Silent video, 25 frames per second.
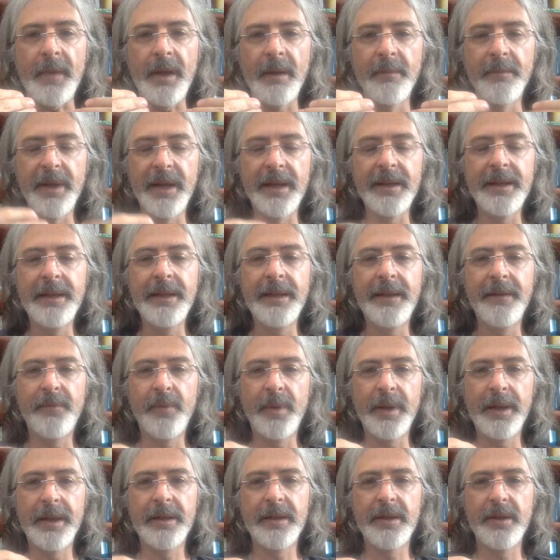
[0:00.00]
But I think if
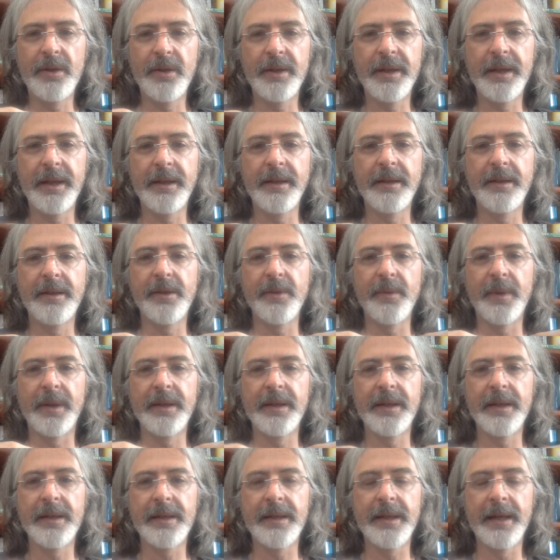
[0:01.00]
one is looking to
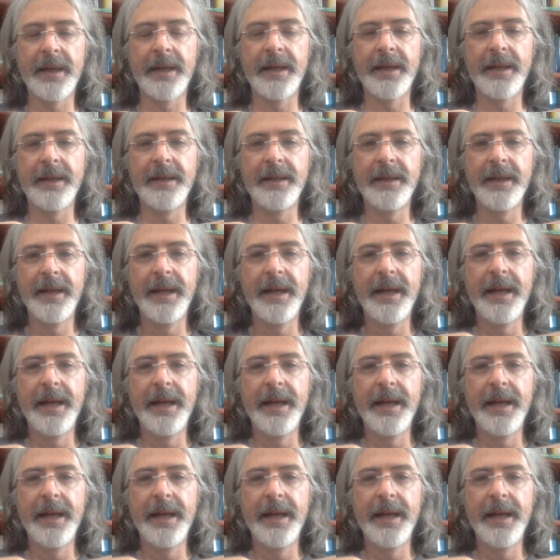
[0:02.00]
understand